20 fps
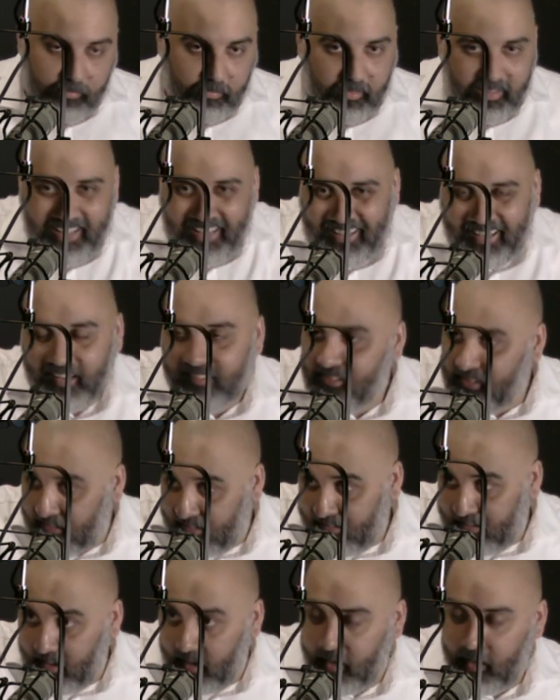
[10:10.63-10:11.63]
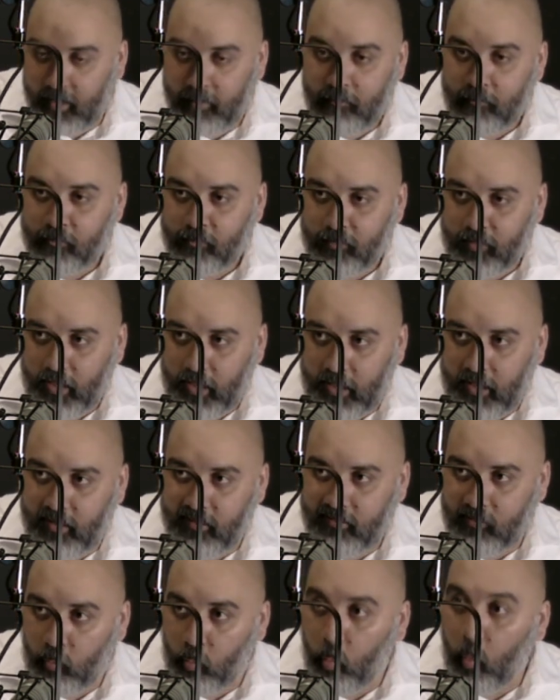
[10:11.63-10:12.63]
that let's just say
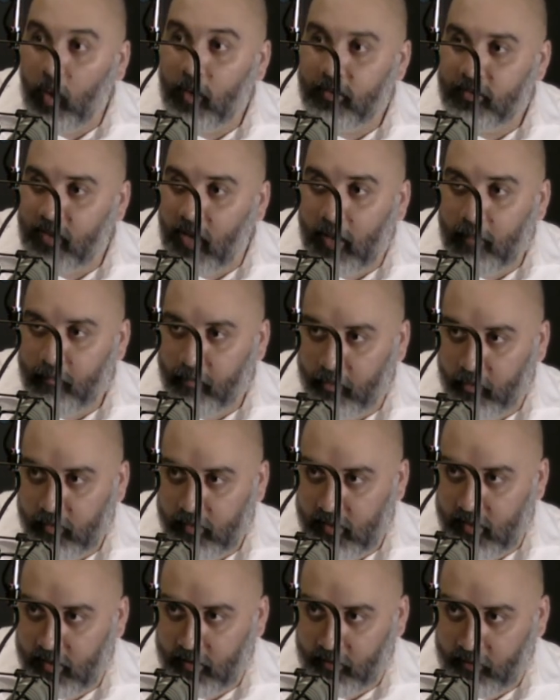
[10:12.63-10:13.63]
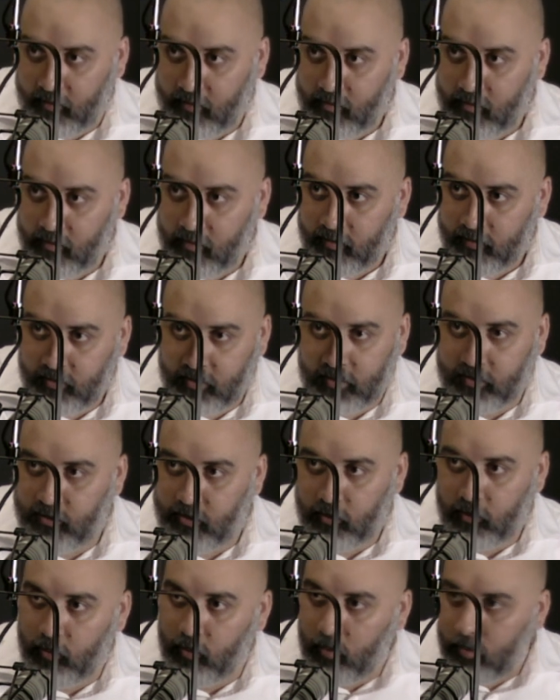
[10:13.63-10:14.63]
is 1 time per year to
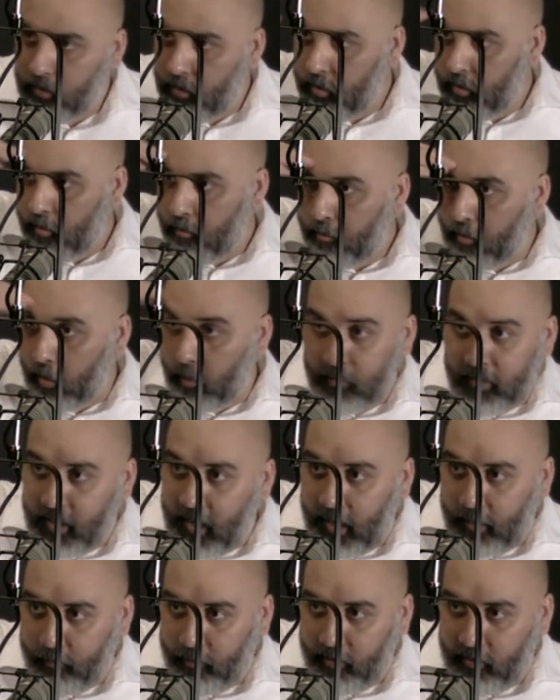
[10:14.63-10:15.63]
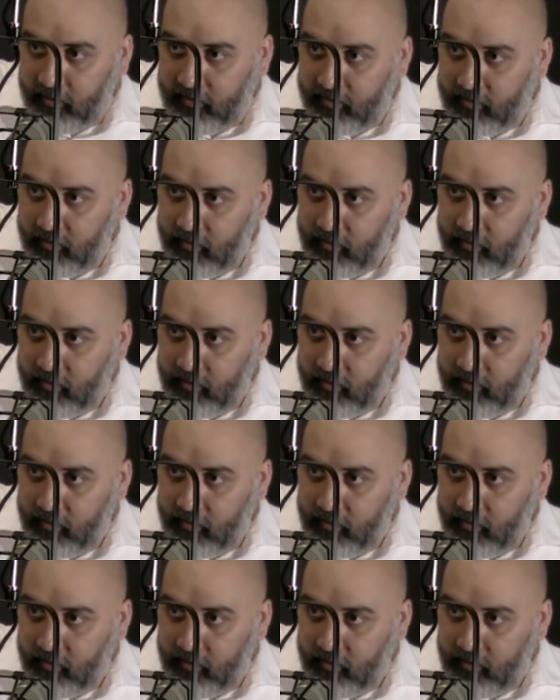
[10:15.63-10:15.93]
do permanent eyebrows.